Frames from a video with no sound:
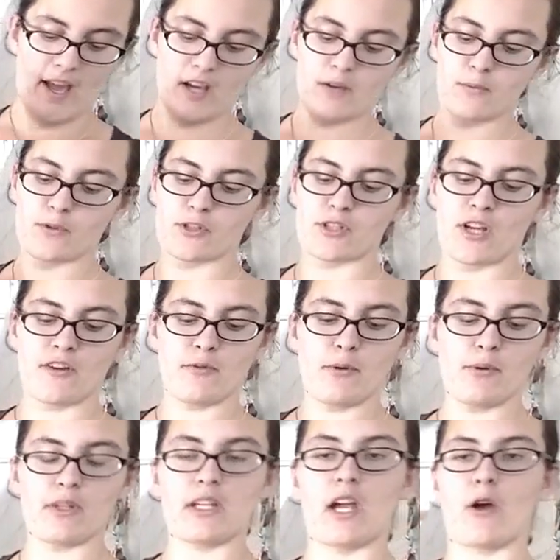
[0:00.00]
hackamores, you have
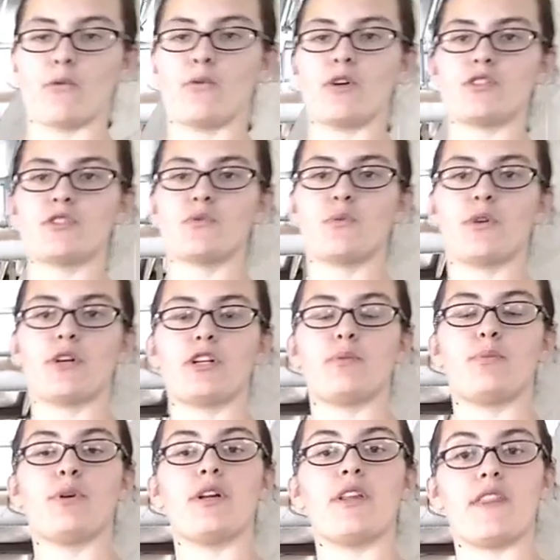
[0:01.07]
to be really careful as to where
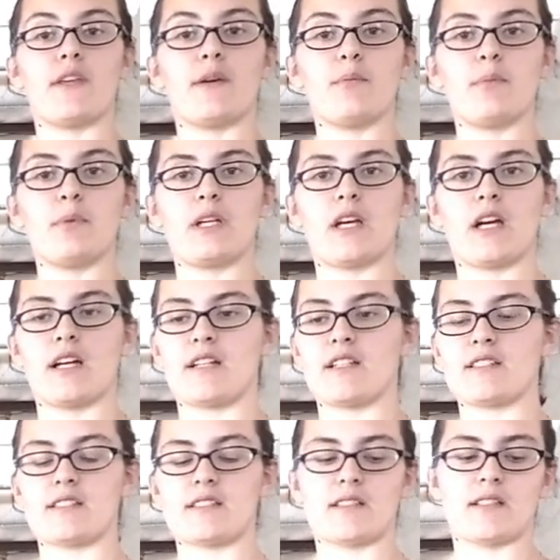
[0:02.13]
you put them
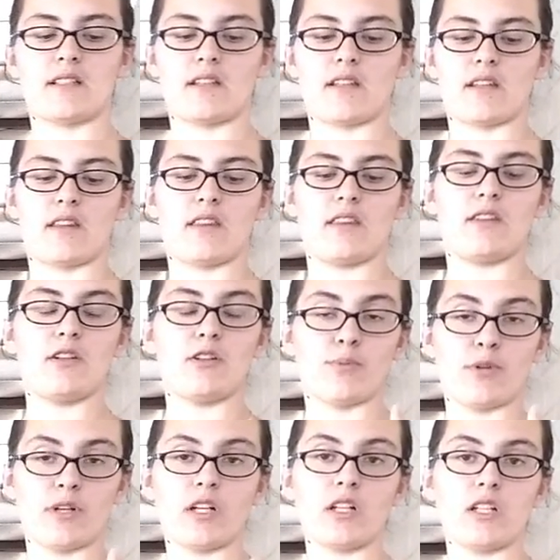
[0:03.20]
because
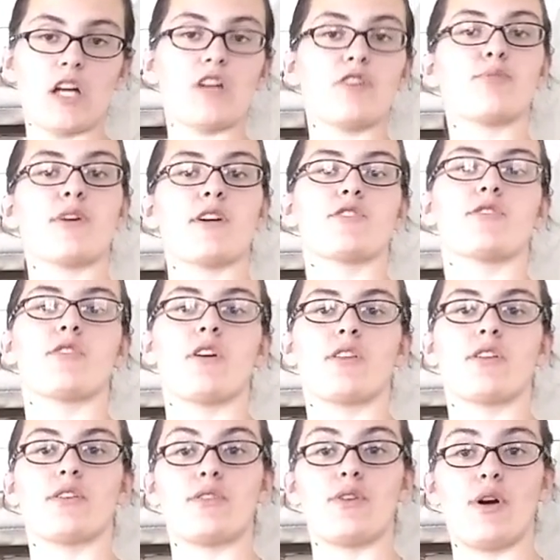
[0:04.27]
you're putting a lot of pressure
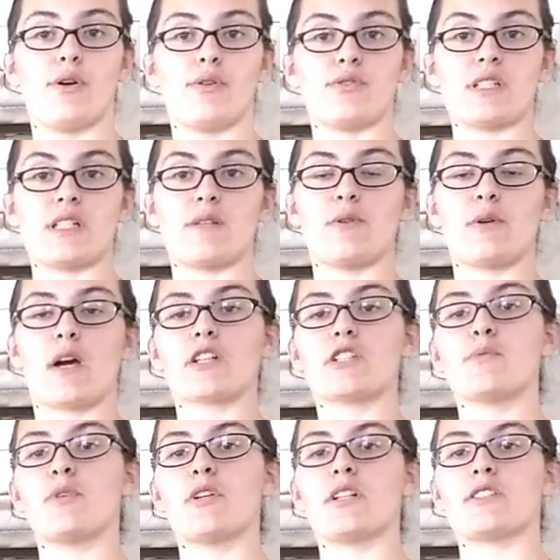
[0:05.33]
on their nose, and if you
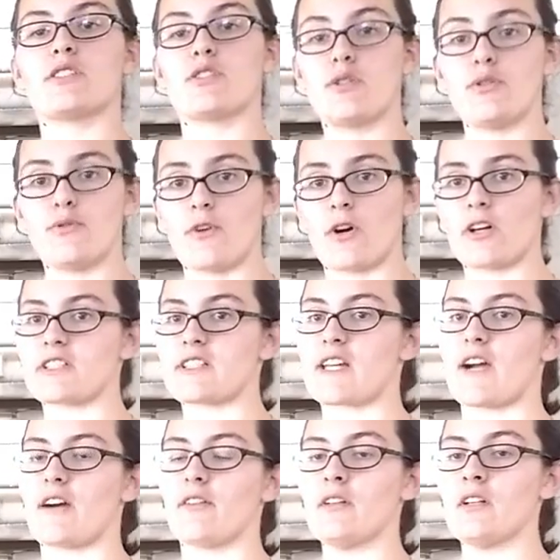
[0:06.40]
actually put it too far
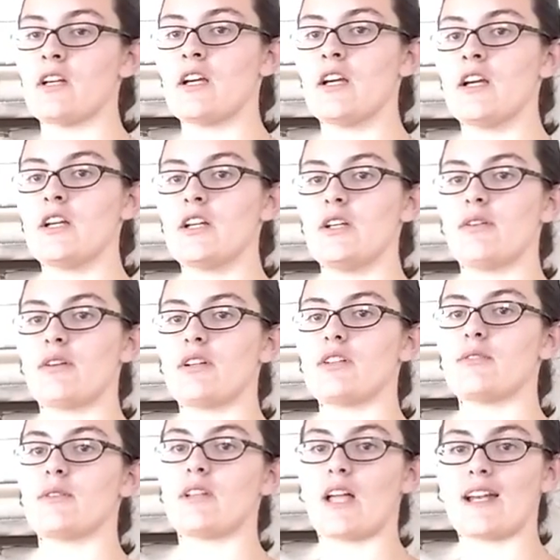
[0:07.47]
down, you
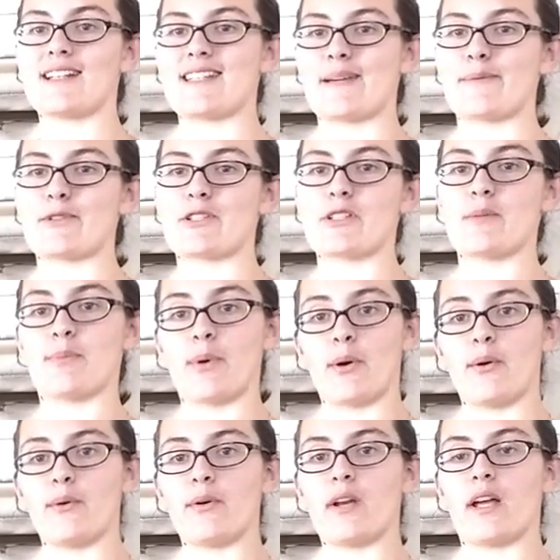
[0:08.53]
can do a lot of damage to the
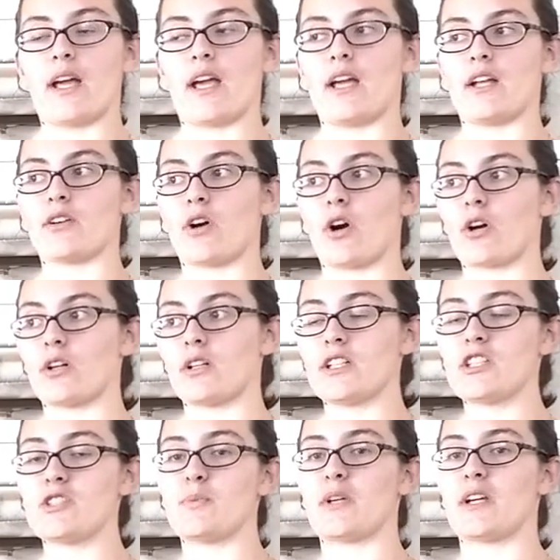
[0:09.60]
bone and
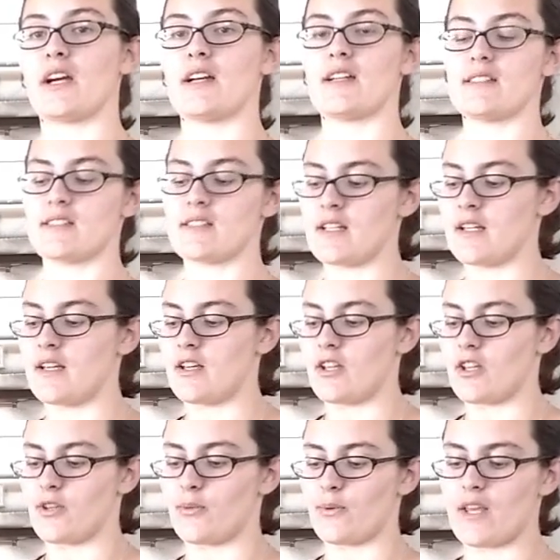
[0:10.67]
cartilage because
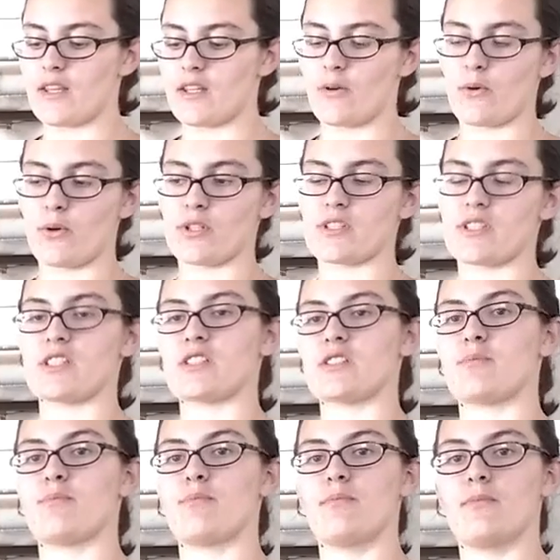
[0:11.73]
the way that a
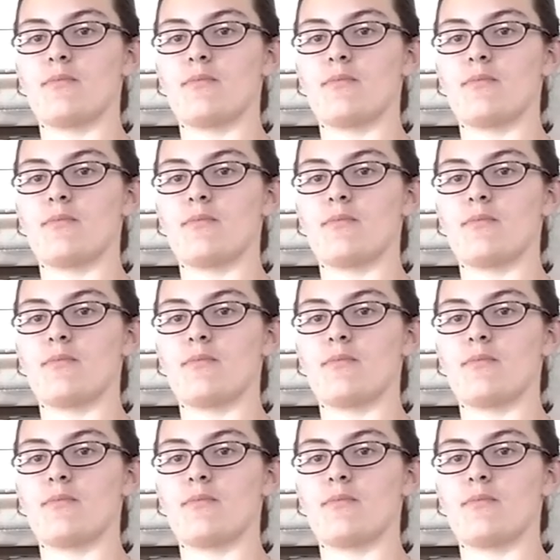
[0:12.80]
horse's